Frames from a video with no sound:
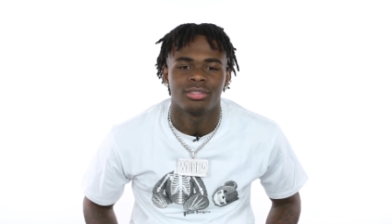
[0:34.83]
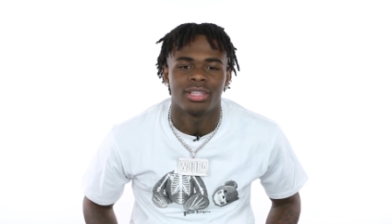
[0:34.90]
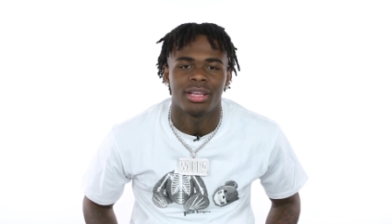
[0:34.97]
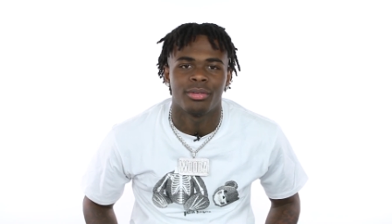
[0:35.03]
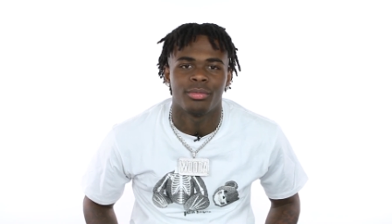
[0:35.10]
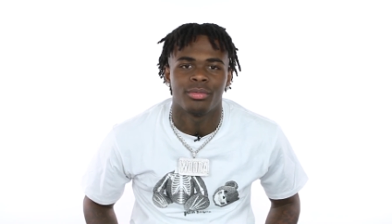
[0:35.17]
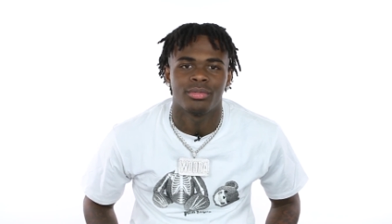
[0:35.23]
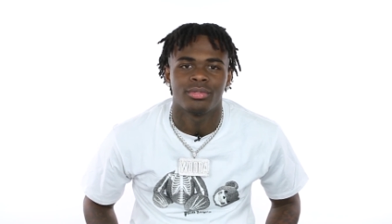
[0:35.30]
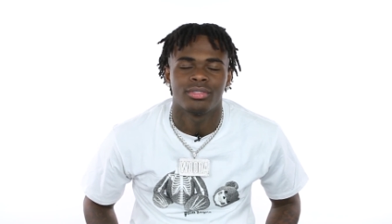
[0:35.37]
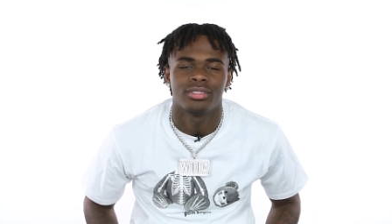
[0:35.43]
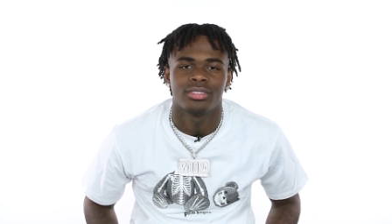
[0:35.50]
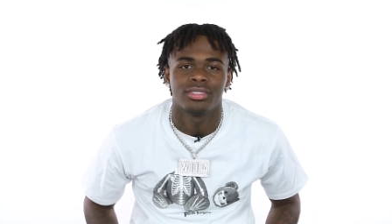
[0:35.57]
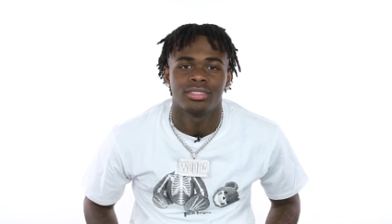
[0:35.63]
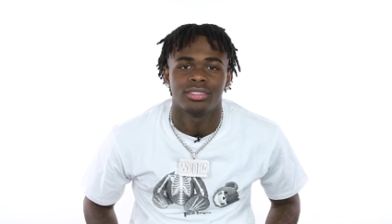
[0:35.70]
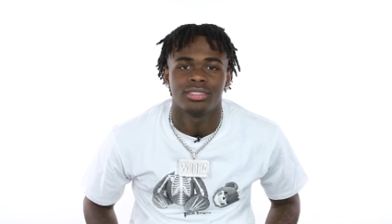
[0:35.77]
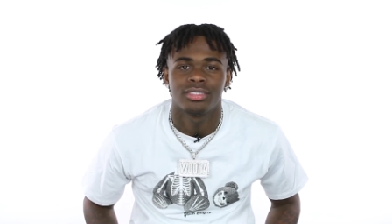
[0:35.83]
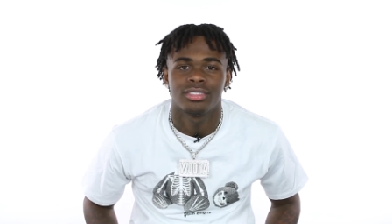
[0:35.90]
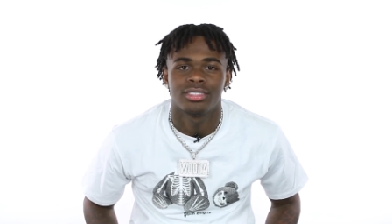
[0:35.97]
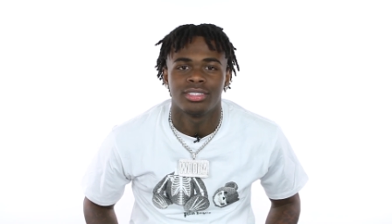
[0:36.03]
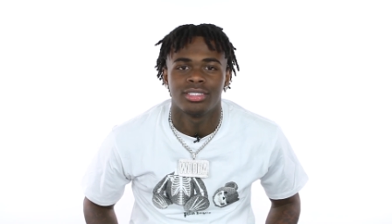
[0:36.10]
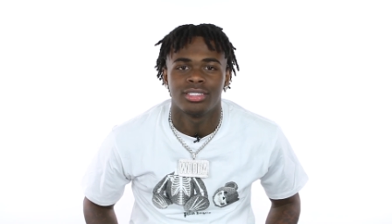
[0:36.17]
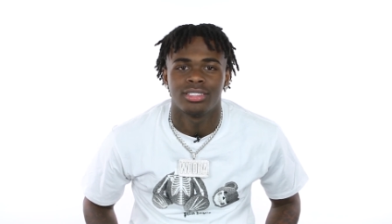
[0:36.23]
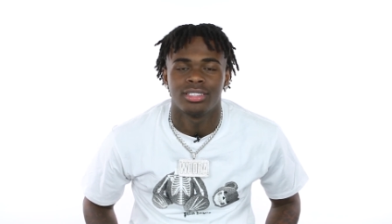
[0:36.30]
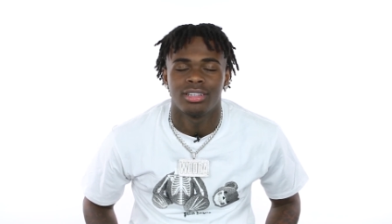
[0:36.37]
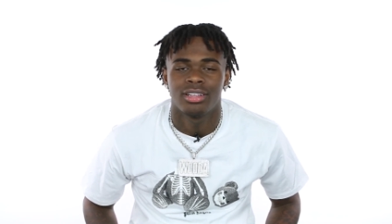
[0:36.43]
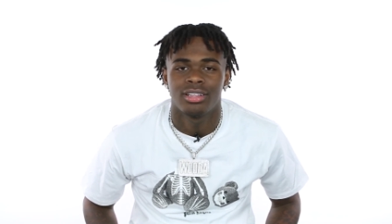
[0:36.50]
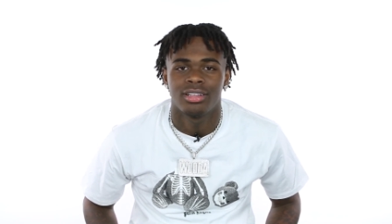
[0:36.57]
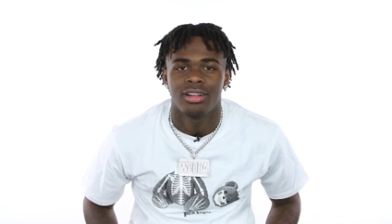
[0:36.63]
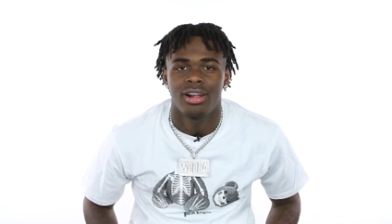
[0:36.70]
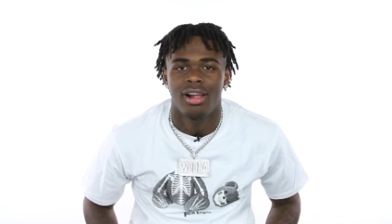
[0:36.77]
but like, people have been taking
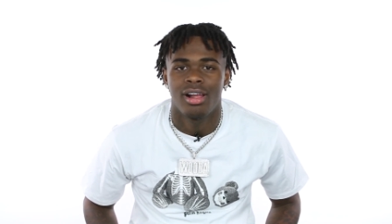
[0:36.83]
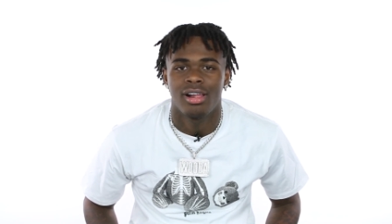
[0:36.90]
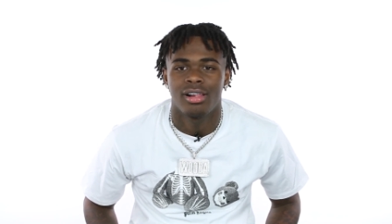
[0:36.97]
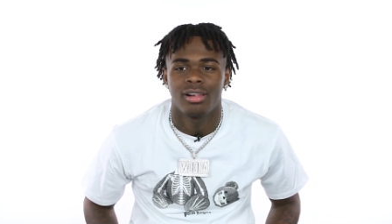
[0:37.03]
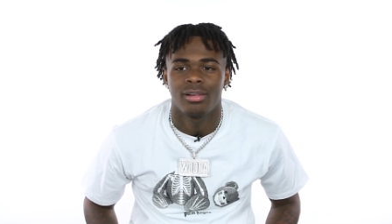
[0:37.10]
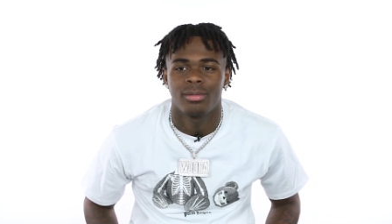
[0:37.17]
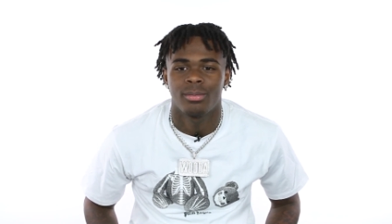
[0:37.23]
a